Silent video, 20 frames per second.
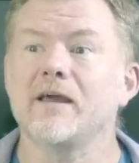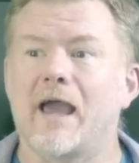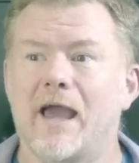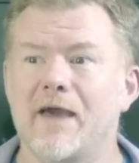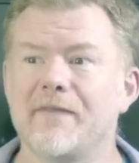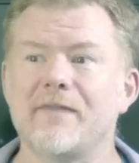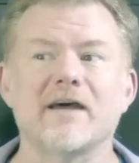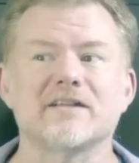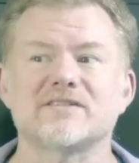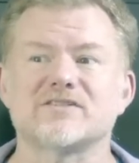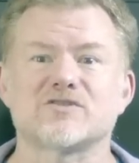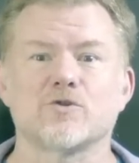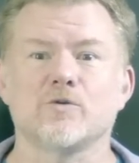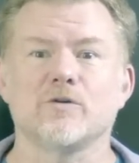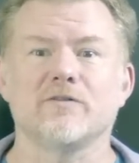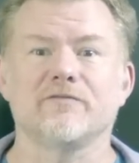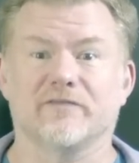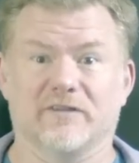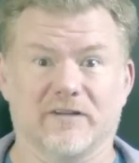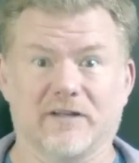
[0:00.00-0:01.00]
And that's
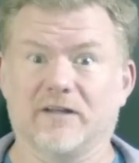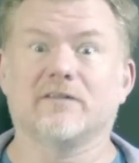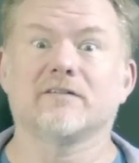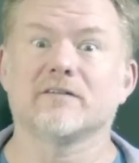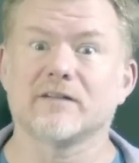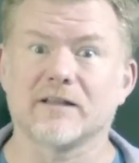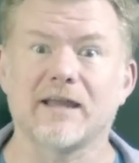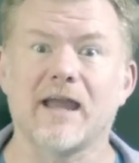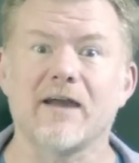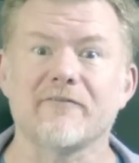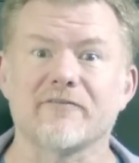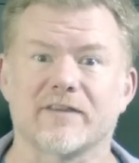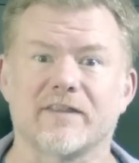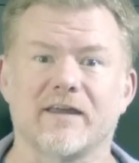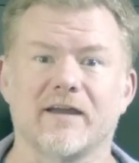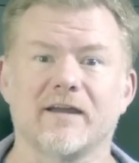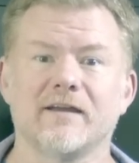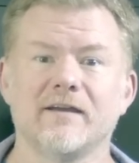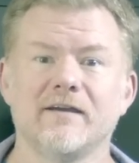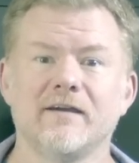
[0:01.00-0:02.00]
true of literally
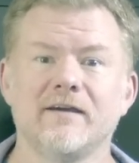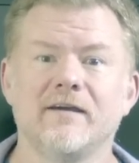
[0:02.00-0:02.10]
everything.